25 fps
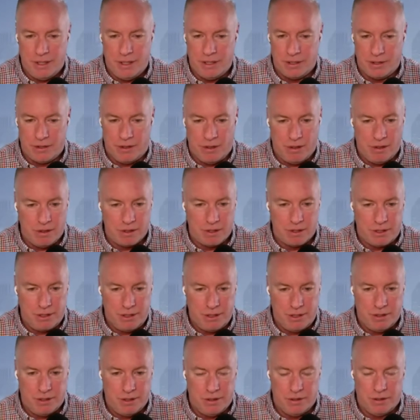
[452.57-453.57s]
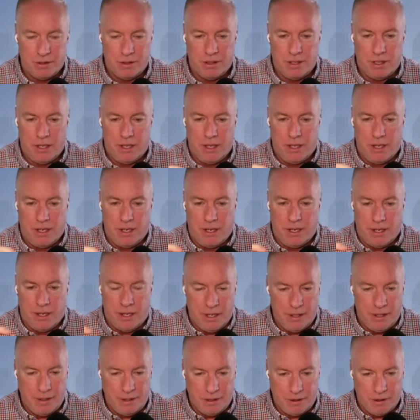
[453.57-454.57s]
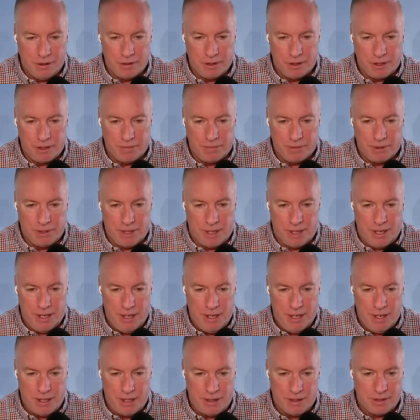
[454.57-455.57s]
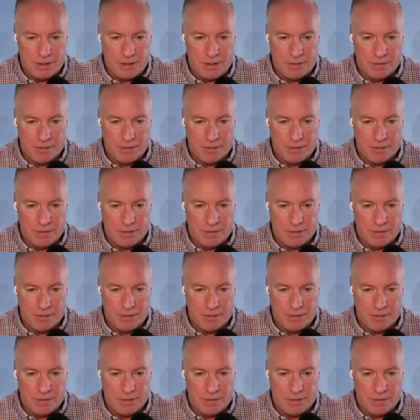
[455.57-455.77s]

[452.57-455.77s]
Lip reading: is all still in the ownership's hands. The